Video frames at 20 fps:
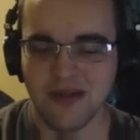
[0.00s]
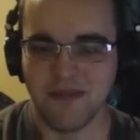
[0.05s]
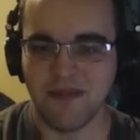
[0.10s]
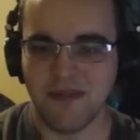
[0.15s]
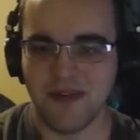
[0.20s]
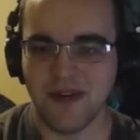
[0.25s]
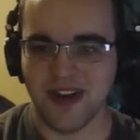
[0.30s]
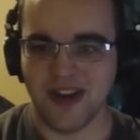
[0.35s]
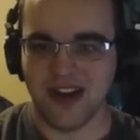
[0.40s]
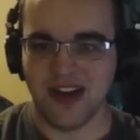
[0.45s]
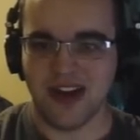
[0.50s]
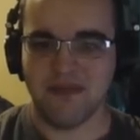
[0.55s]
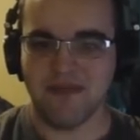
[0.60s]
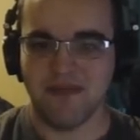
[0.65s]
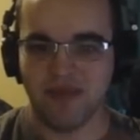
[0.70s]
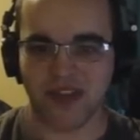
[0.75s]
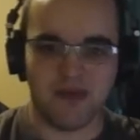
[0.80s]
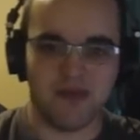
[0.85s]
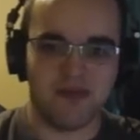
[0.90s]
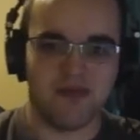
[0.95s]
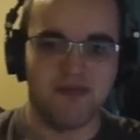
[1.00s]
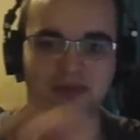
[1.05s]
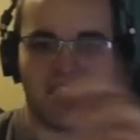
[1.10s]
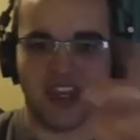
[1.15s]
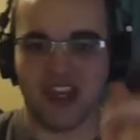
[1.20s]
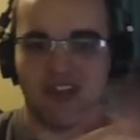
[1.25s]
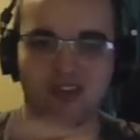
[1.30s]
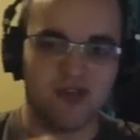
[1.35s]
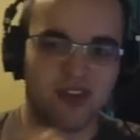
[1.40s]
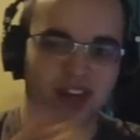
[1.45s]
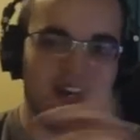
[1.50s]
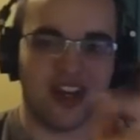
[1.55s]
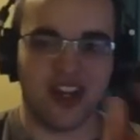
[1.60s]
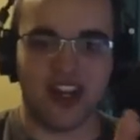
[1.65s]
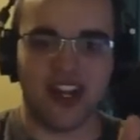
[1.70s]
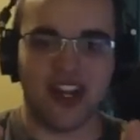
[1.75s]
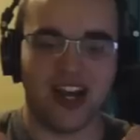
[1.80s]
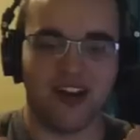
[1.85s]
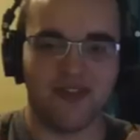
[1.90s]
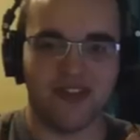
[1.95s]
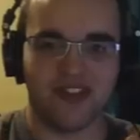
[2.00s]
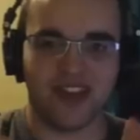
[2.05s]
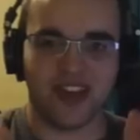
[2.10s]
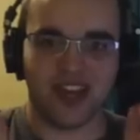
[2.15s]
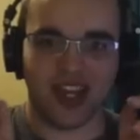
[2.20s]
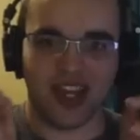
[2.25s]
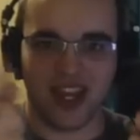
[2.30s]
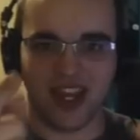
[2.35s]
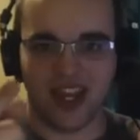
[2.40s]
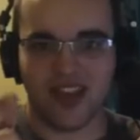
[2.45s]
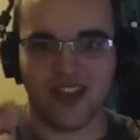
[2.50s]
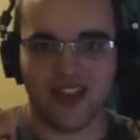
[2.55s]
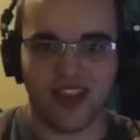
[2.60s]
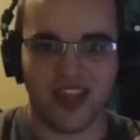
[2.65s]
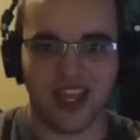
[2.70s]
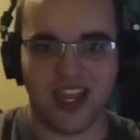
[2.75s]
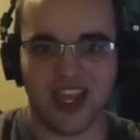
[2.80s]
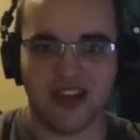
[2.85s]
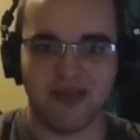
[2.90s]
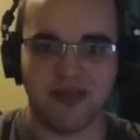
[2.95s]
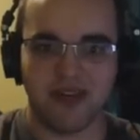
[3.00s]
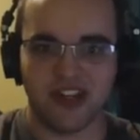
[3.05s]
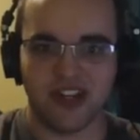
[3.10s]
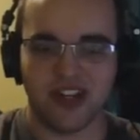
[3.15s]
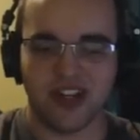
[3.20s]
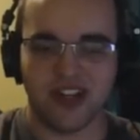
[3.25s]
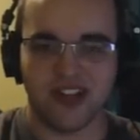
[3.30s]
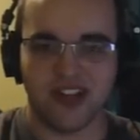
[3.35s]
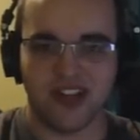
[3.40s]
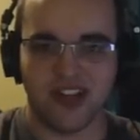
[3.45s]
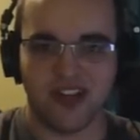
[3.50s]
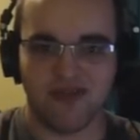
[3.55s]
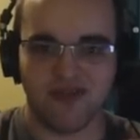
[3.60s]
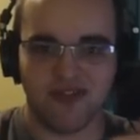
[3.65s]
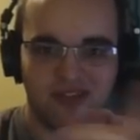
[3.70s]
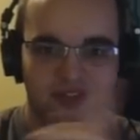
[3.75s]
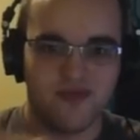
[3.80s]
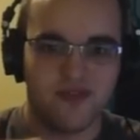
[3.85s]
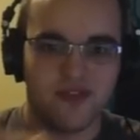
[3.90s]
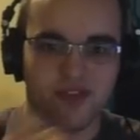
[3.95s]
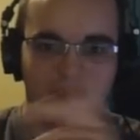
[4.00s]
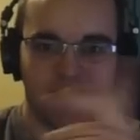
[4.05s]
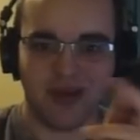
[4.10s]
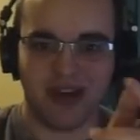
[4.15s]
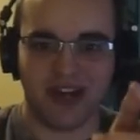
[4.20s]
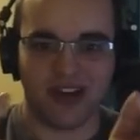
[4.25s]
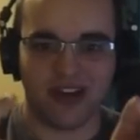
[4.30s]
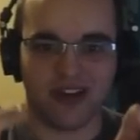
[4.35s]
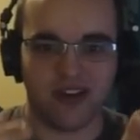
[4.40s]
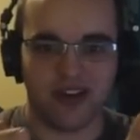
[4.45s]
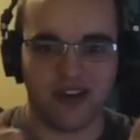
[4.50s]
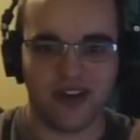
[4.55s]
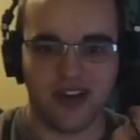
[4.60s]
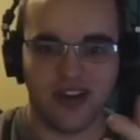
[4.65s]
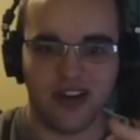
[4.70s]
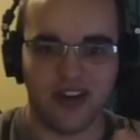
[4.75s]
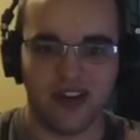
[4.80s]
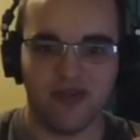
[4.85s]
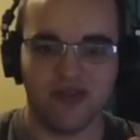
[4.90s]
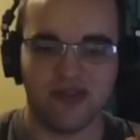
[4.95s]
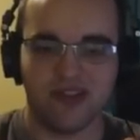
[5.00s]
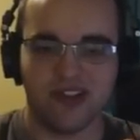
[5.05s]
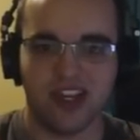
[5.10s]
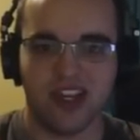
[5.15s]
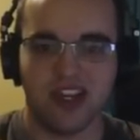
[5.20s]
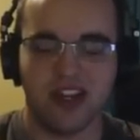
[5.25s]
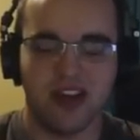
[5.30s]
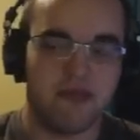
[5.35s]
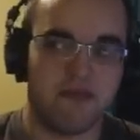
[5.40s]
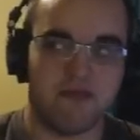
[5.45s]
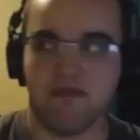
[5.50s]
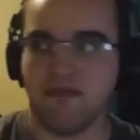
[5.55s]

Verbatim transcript: But um, it, he's credited obviously in the animation itself. So if you go back, you'll see it.